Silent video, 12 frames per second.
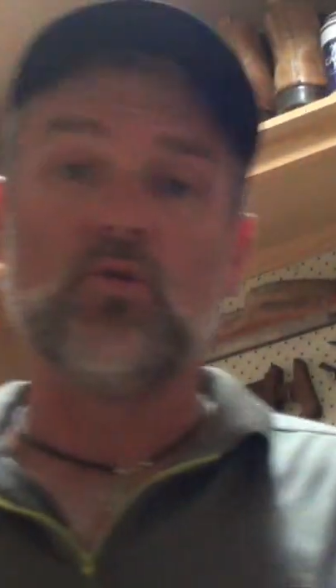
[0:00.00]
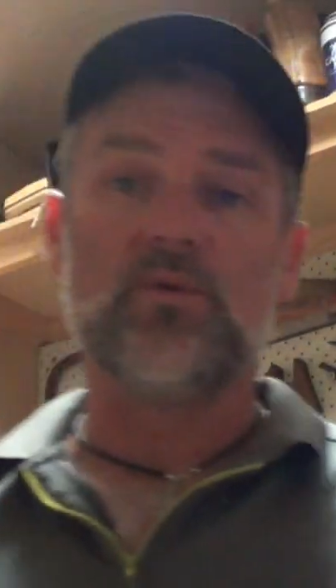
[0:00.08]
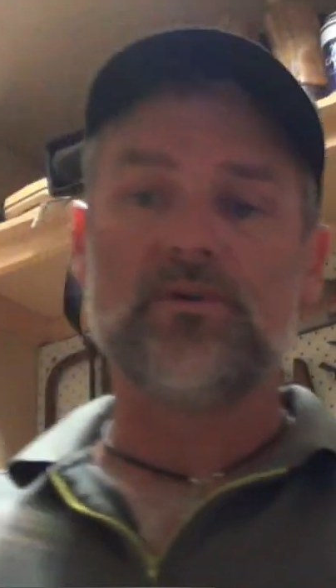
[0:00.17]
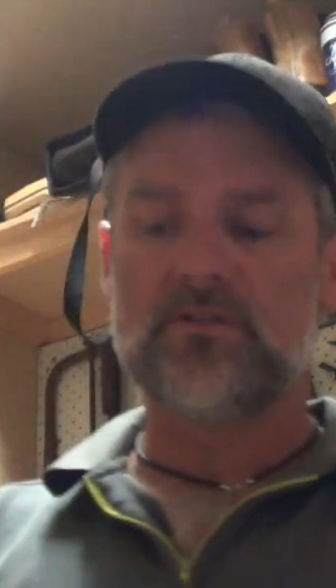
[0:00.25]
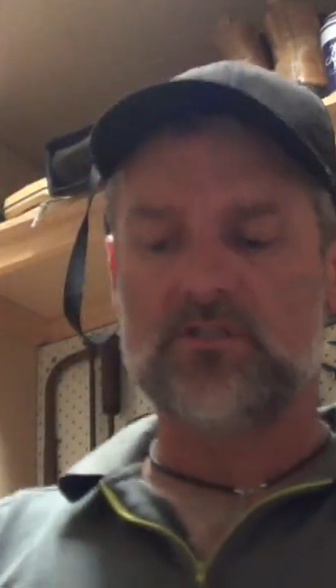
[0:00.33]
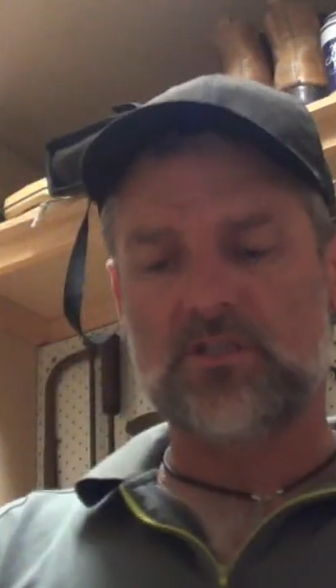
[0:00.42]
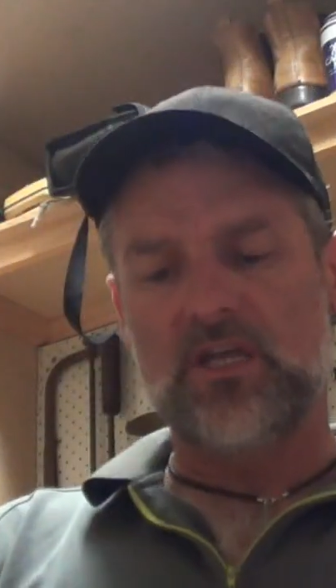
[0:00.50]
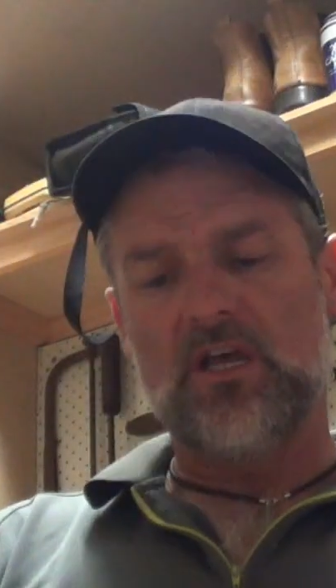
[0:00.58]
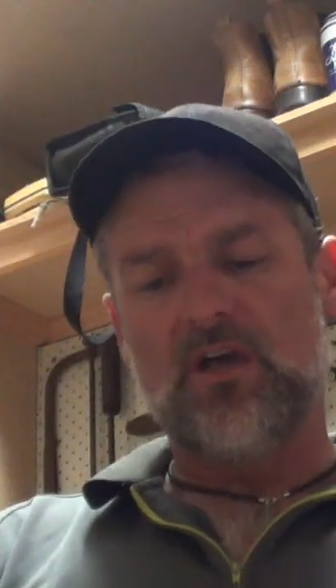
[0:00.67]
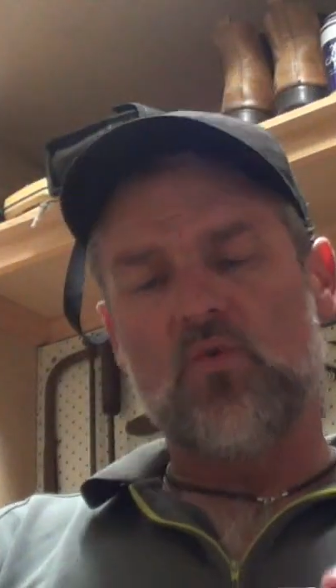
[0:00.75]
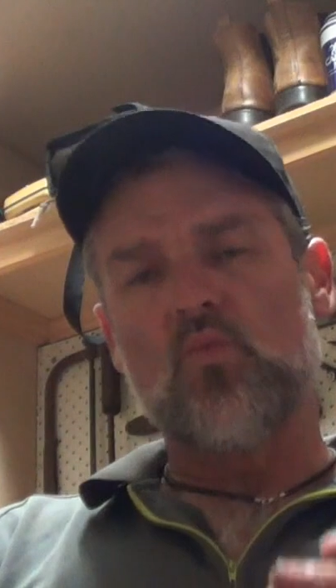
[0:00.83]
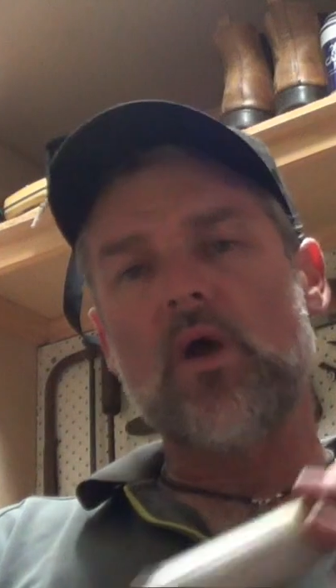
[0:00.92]
whereas
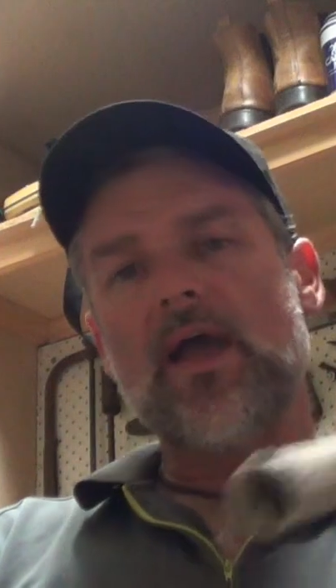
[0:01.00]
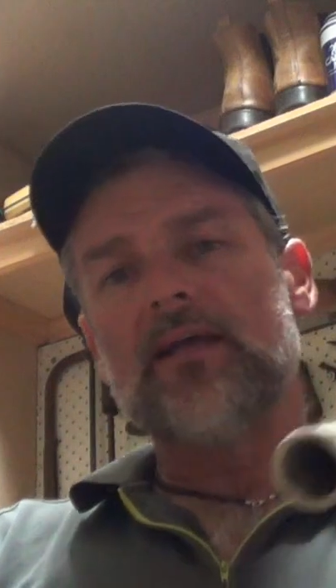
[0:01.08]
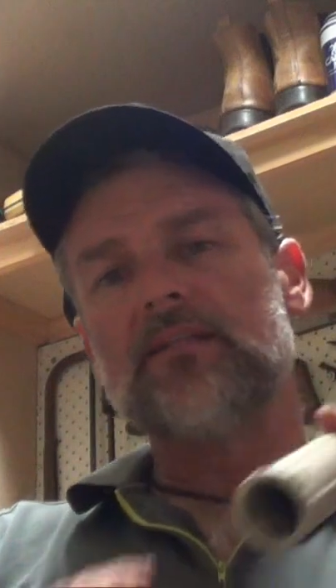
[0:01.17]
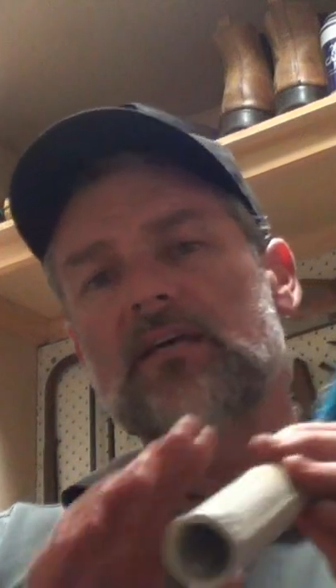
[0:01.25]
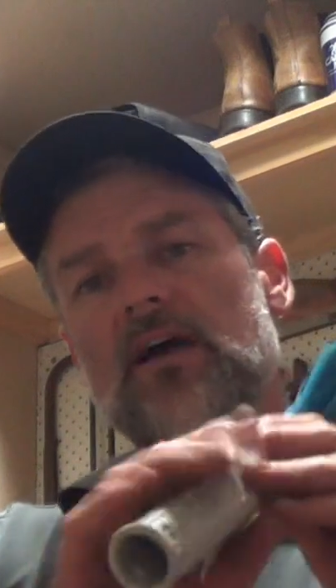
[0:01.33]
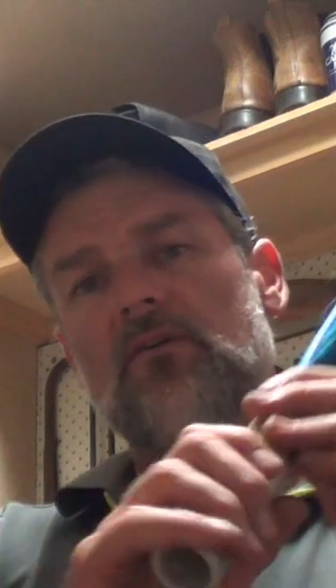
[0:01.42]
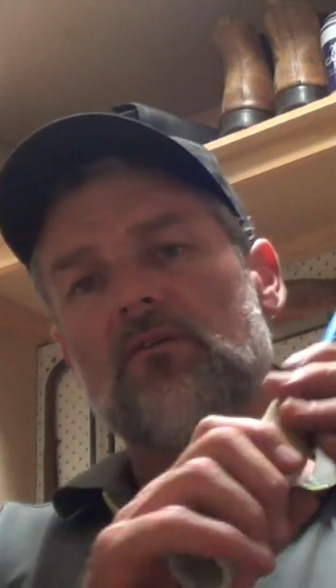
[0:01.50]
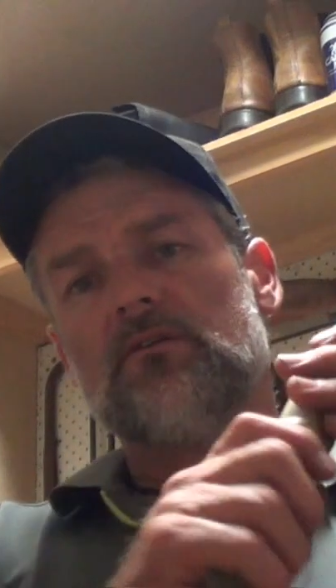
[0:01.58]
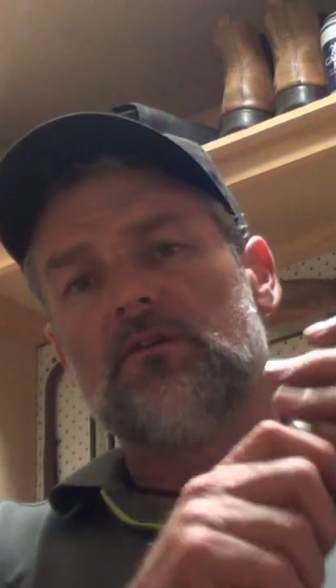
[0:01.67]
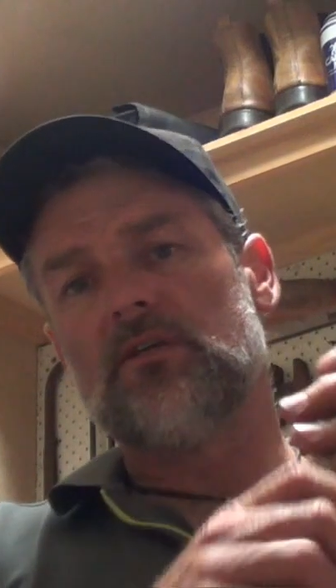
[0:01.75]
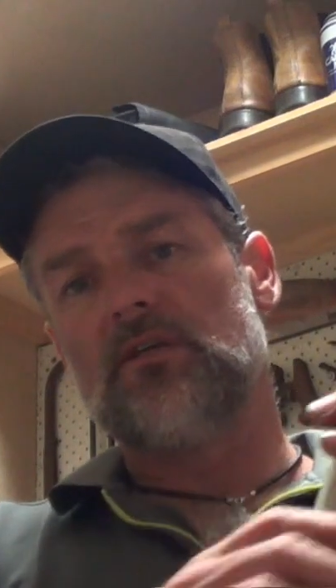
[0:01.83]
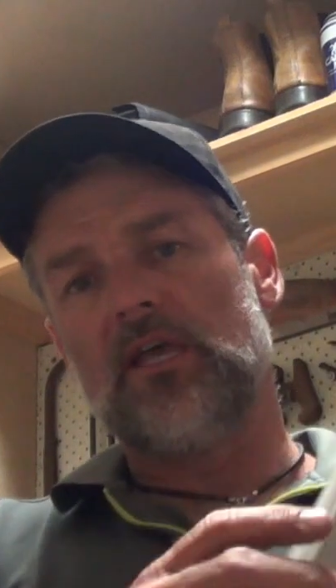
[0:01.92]
wagtail
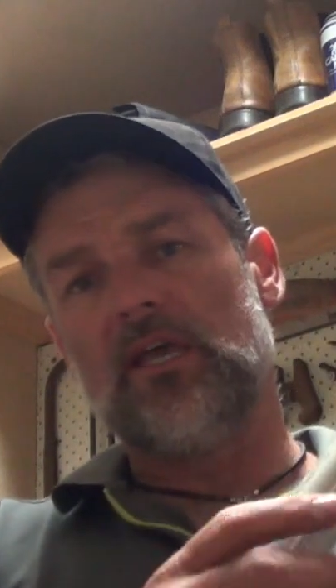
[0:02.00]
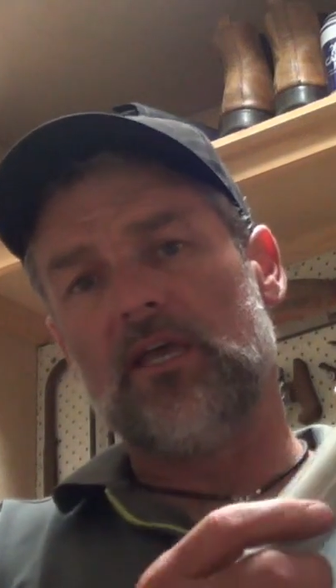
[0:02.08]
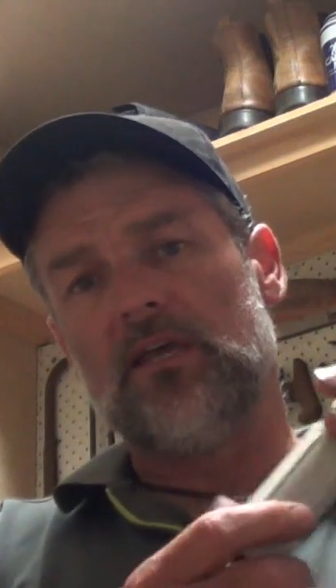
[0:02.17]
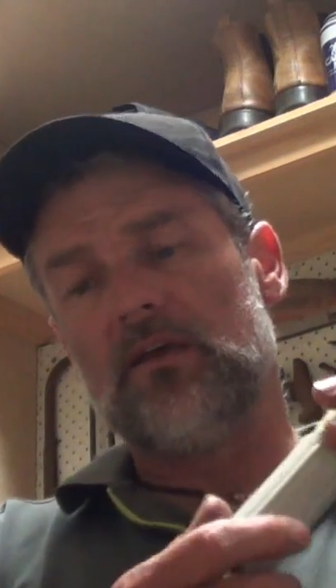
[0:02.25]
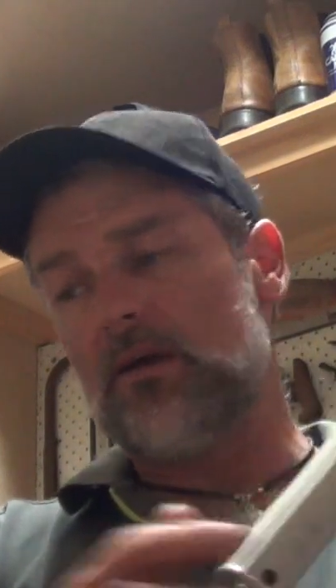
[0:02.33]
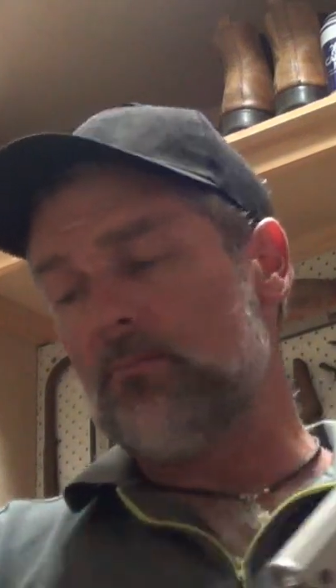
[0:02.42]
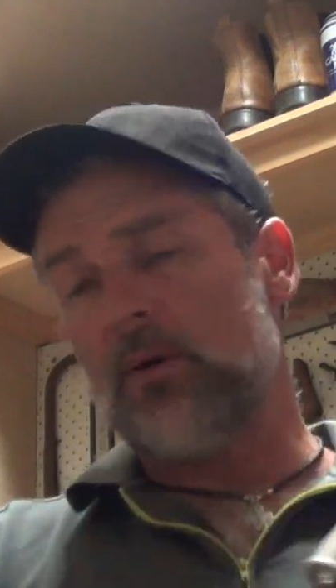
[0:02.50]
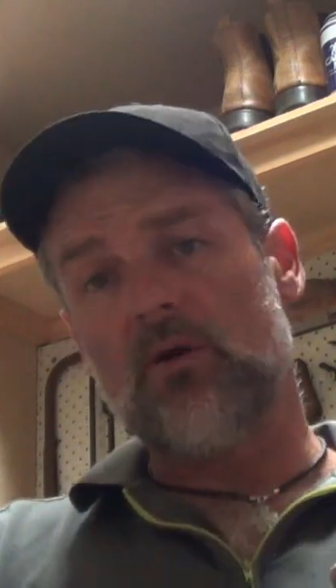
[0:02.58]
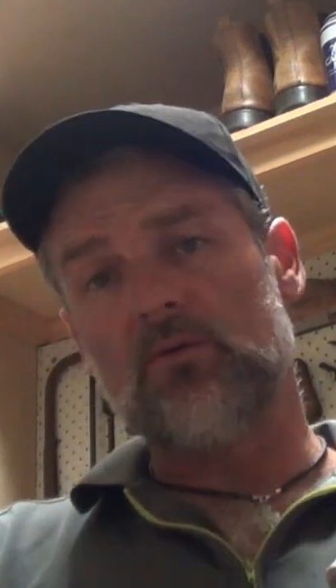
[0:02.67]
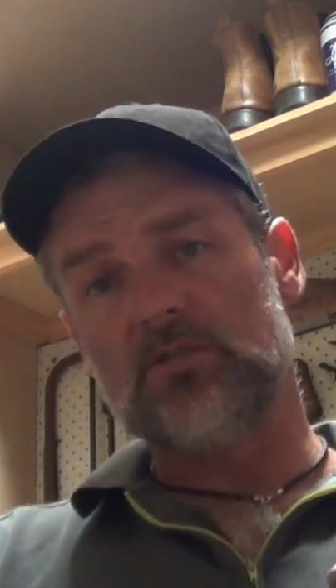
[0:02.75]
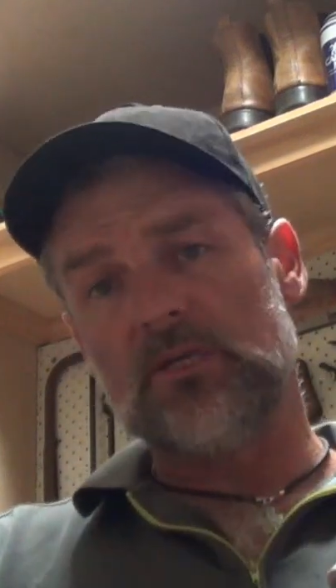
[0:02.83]
pole